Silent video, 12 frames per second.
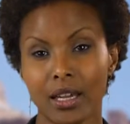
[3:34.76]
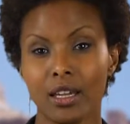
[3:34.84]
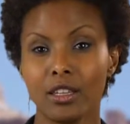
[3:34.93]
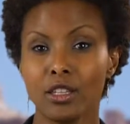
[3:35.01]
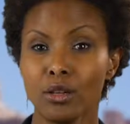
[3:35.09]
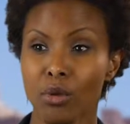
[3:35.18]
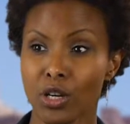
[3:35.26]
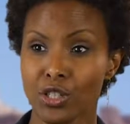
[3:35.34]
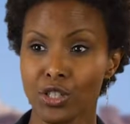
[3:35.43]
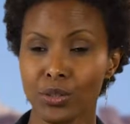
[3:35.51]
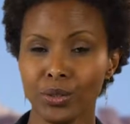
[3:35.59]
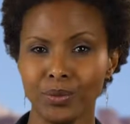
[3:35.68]
In the
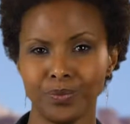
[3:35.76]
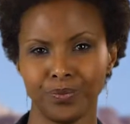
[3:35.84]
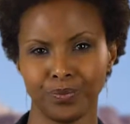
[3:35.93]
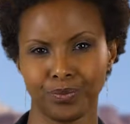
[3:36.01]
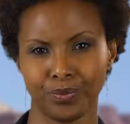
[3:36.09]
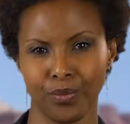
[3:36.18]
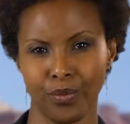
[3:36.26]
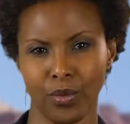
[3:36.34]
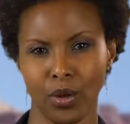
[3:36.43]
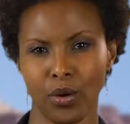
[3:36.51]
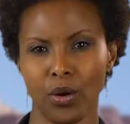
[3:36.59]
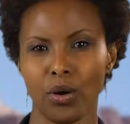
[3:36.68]
module
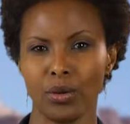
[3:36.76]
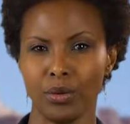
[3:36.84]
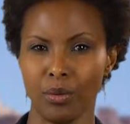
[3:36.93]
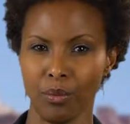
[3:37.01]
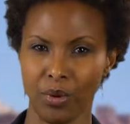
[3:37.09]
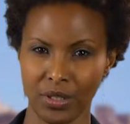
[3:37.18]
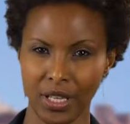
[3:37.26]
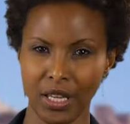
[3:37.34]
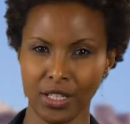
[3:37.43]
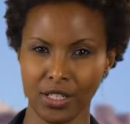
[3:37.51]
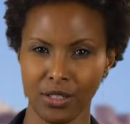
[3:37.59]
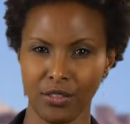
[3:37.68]
on
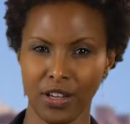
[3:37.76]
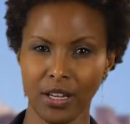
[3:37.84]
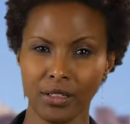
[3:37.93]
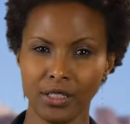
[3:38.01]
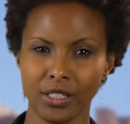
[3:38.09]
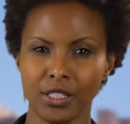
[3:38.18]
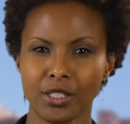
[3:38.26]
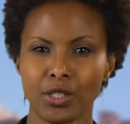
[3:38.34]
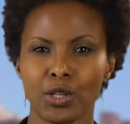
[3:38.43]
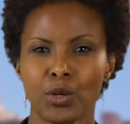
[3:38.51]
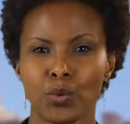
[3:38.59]
protection of heritage,